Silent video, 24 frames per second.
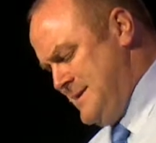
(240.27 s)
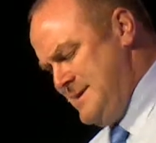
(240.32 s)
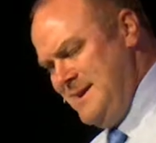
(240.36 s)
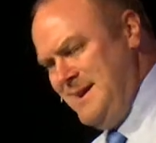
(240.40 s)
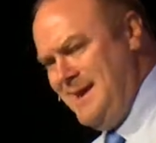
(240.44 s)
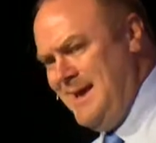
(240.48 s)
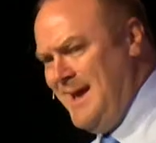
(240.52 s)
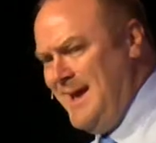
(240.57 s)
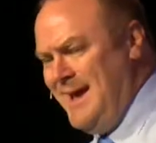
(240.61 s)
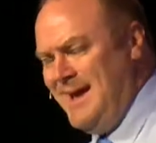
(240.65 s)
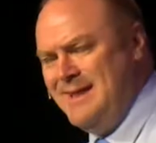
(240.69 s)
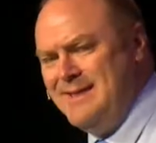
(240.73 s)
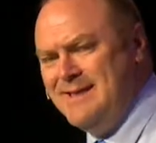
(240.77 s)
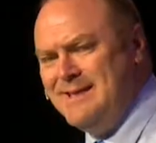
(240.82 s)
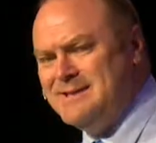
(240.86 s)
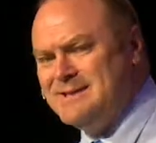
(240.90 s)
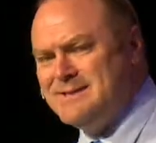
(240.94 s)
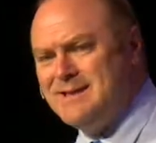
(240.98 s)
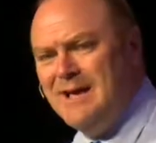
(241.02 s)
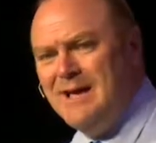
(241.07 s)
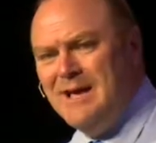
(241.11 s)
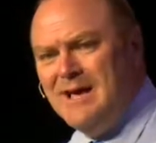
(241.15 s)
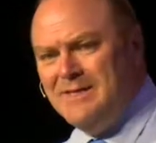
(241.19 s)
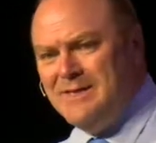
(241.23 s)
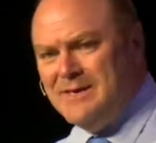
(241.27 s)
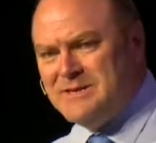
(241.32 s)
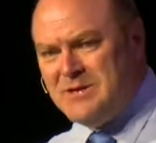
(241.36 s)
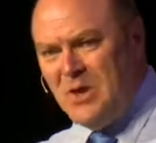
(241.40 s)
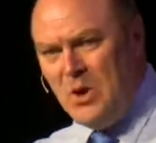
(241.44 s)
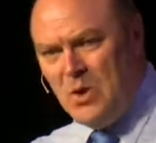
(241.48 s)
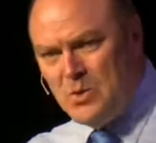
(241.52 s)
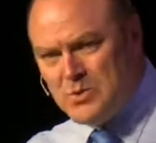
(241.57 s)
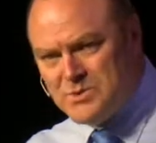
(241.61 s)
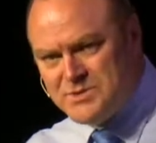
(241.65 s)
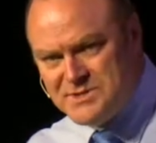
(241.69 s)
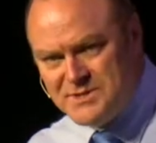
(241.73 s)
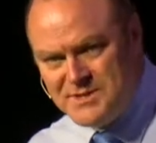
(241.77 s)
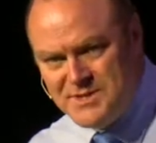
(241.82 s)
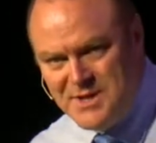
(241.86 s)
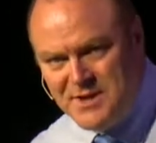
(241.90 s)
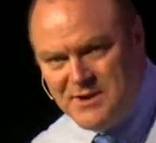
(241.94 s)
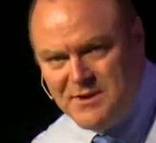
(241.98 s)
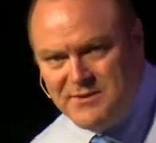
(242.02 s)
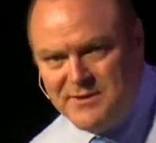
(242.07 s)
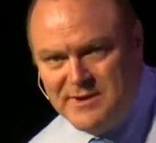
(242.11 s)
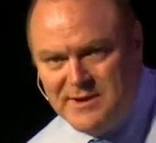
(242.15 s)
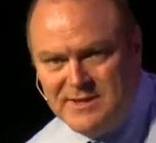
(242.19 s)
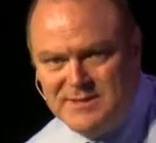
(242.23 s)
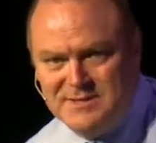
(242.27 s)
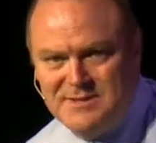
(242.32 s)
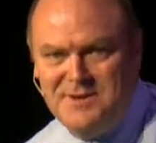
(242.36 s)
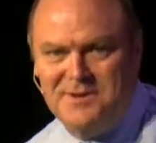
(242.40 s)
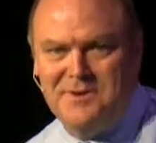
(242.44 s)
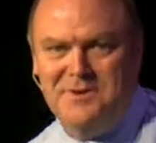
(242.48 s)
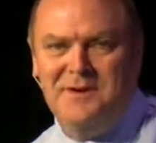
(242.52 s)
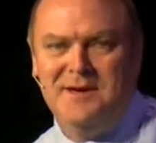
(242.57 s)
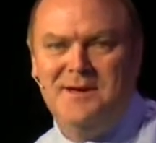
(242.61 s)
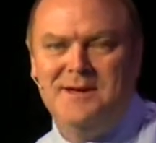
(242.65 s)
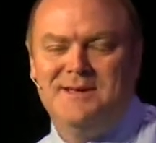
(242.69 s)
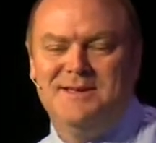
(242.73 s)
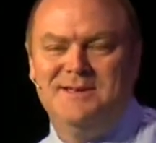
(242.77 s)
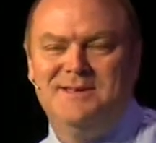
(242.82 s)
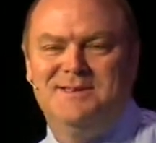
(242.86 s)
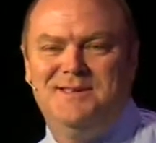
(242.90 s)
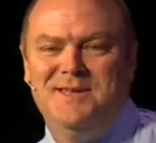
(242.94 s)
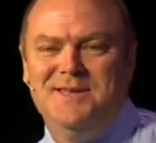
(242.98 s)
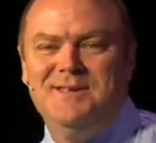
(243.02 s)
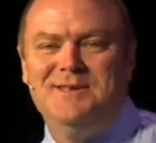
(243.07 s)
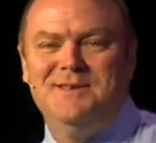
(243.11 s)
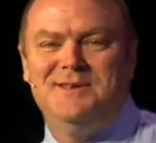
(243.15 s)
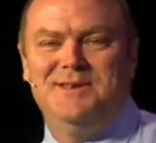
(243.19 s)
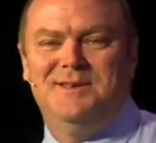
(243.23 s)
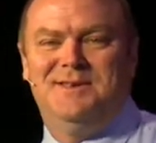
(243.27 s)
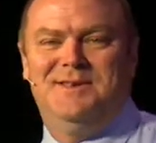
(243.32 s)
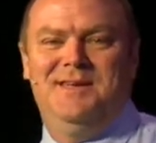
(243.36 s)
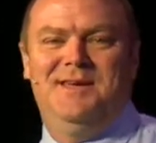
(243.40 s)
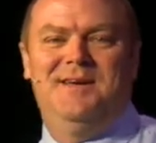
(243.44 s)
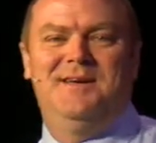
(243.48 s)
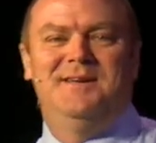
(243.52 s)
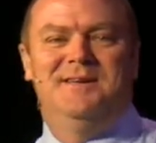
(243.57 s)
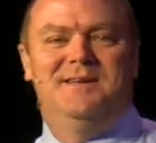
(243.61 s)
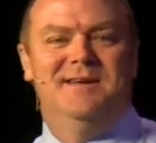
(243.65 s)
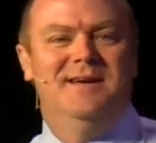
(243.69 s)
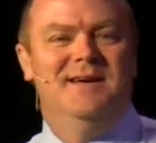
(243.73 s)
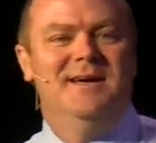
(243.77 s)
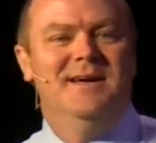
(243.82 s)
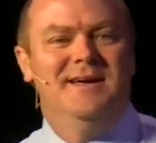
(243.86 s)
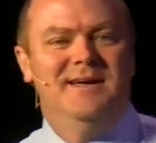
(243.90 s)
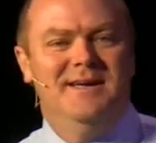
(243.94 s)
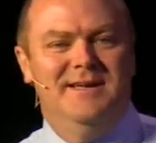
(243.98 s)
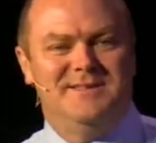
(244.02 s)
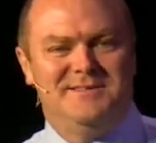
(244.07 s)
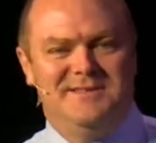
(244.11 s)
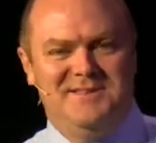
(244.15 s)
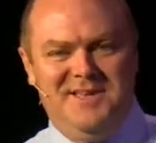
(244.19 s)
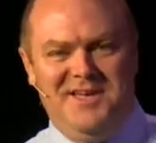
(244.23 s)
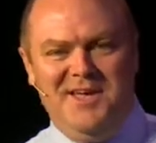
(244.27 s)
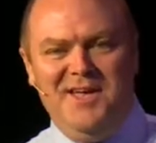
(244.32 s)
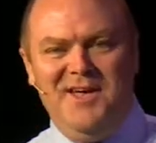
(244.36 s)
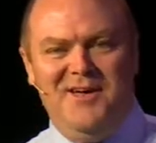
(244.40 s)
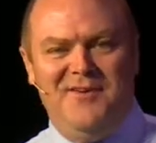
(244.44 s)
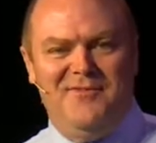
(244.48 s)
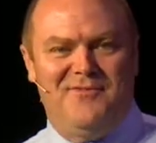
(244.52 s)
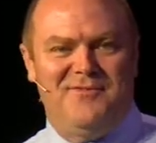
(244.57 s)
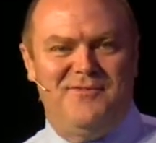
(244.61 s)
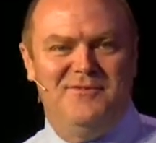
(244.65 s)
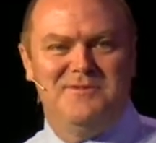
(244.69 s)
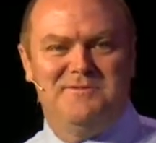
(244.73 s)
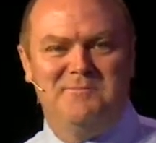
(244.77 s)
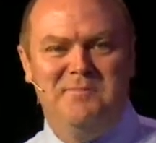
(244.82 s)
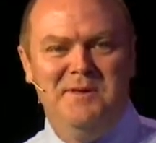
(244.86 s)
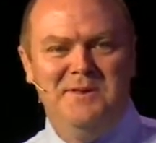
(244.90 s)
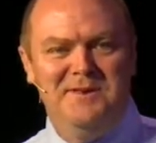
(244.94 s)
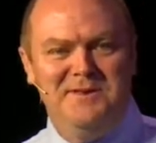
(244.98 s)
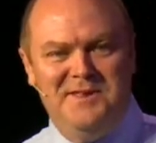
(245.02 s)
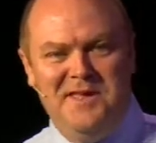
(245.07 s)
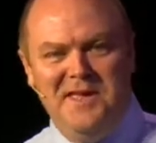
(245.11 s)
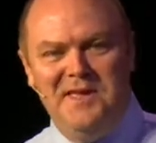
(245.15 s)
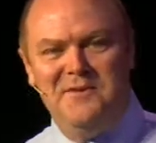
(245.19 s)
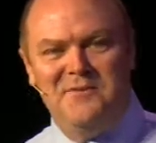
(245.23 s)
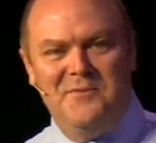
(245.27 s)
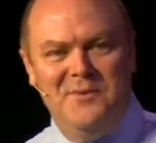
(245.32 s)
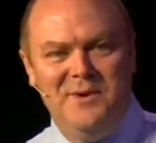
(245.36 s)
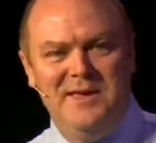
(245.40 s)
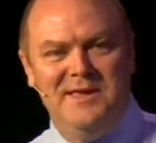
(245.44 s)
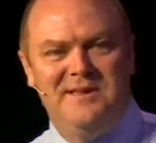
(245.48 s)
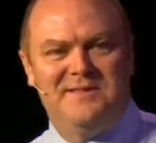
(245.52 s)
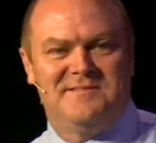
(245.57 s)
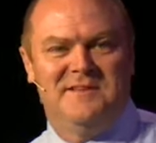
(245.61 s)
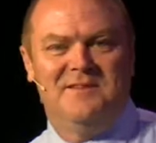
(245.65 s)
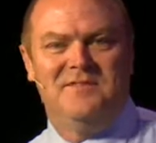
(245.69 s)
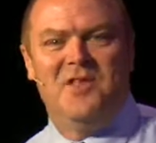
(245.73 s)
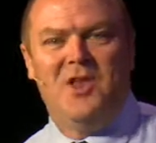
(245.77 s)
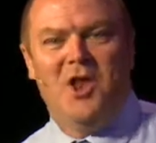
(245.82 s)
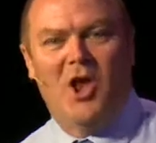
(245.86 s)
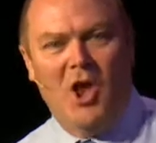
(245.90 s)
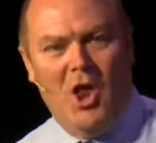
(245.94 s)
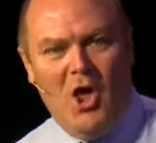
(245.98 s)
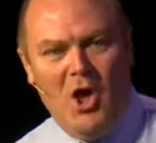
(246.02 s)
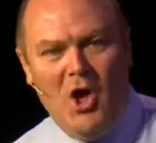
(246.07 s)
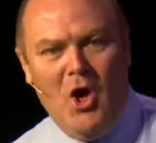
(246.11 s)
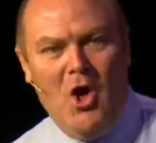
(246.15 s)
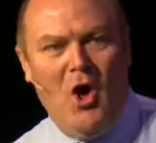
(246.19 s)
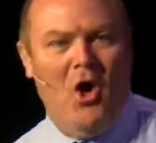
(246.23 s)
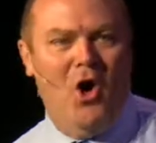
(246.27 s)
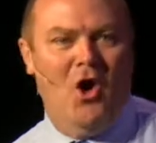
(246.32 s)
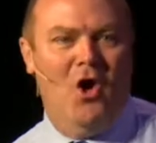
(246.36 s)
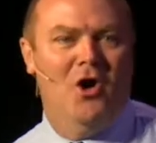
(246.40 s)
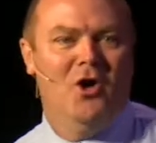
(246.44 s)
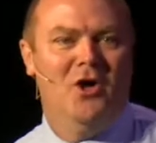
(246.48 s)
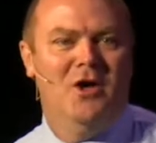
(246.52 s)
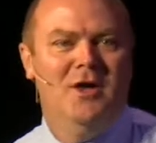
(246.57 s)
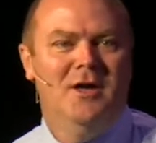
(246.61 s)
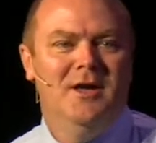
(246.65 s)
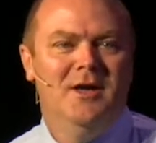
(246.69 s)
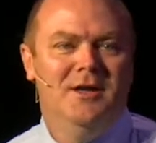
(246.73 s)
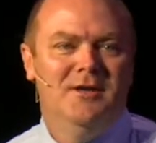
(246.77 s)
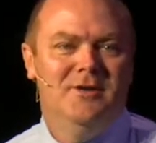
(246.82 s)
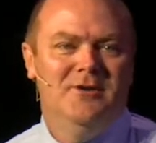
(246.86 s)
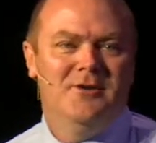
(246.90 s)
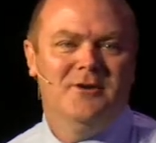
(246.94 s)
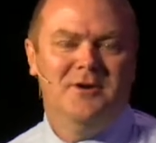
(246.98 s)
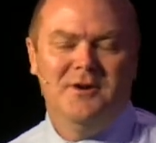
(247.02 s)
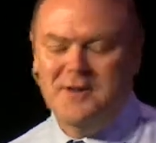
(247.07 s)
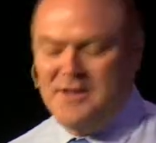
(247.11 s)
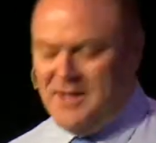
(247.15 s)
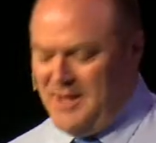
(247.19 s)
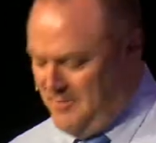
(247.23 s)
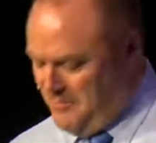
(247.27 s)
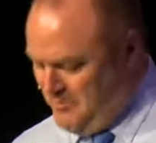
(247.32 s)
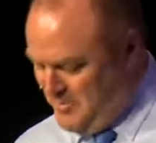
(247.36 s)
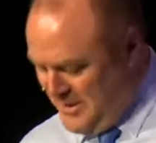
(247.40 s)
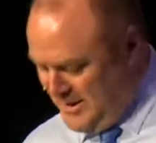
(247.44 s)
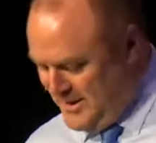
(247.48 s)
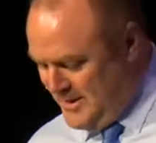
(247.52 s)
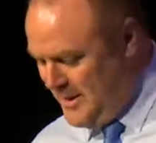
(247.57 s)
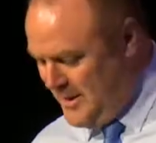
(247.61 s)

today. And this, this whole series, you know, I continue to tell you, it's tough. You spend 10 weeks on the law, you're going to get beat